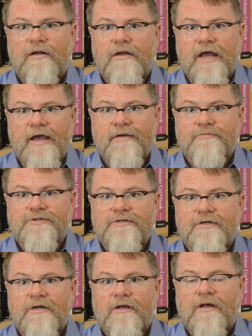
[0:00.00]

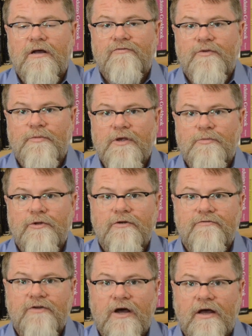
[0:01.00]
names of the people
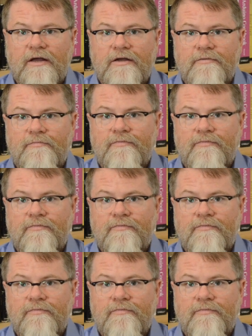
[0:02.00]
who died,